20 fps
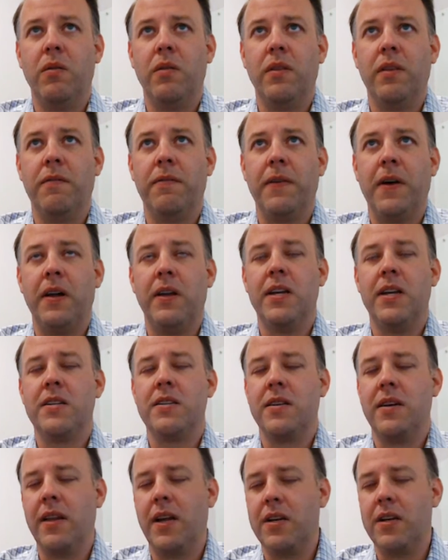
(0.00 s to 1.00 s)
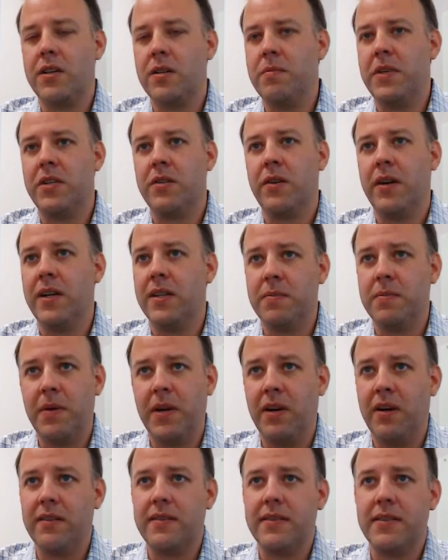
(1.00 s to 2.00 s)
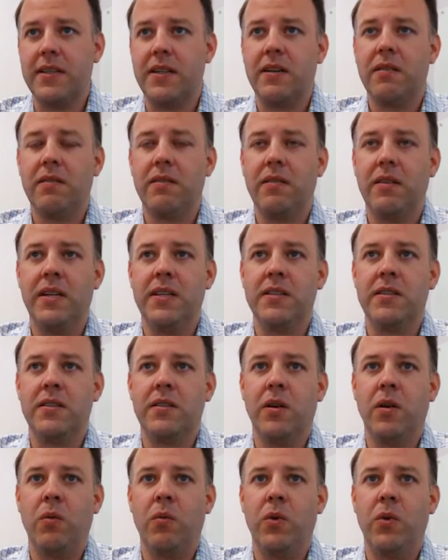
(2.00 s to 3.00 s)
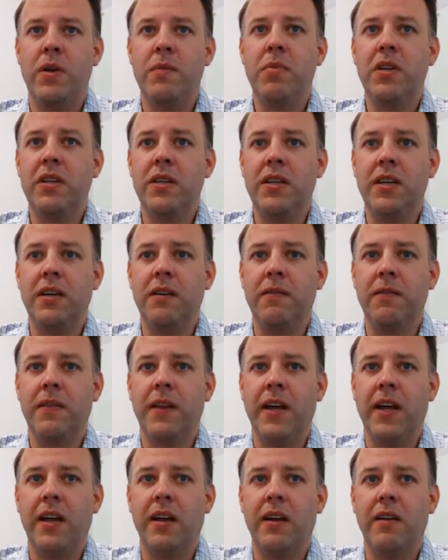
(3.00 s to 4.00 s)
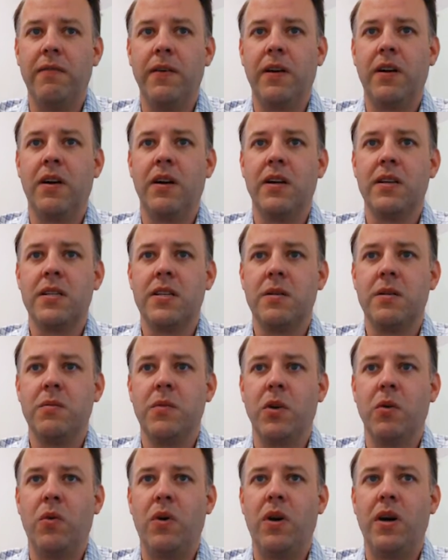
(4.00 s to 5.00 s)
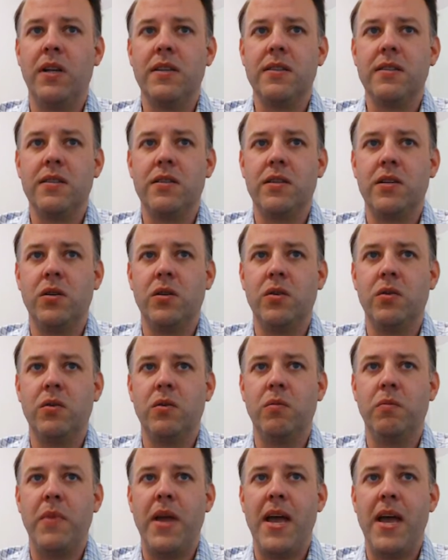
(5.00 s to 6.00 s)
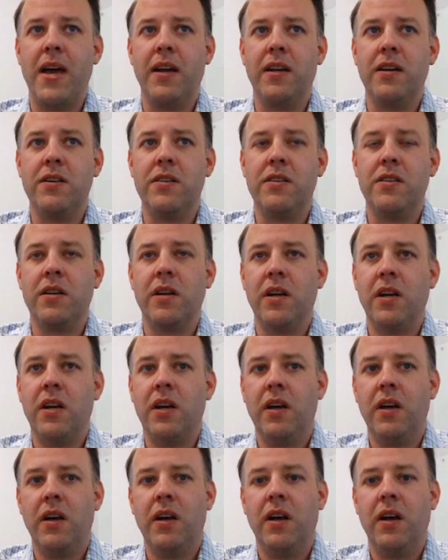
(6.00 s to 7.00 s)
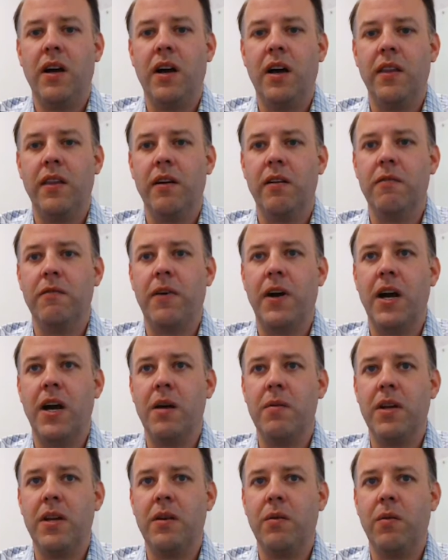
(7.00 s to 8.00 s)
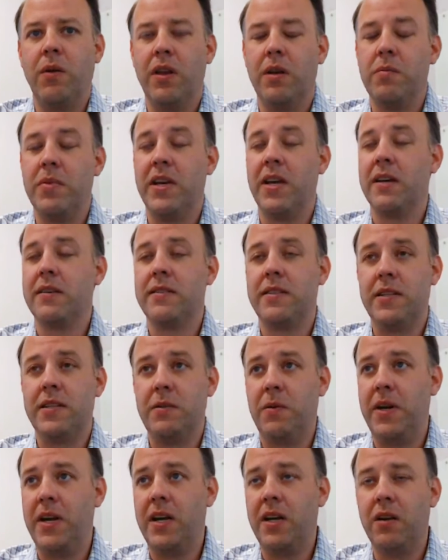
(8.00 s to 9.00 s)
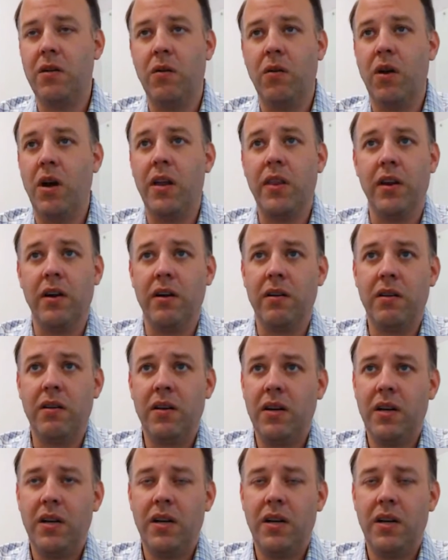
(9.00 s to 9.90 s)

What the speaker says: The foundation of that should be transparency. And so we believe that if a customer wants to manage their environment, whether it be SD-WAN or other,